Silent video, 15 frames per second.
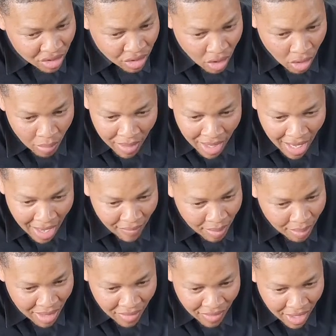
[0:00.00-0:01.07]
Nope, haven't
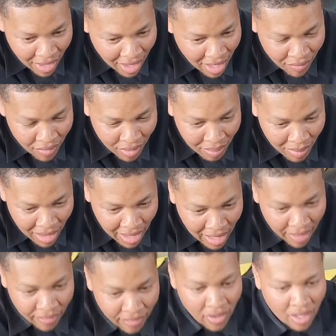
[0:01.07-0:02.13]
been there ever in my life.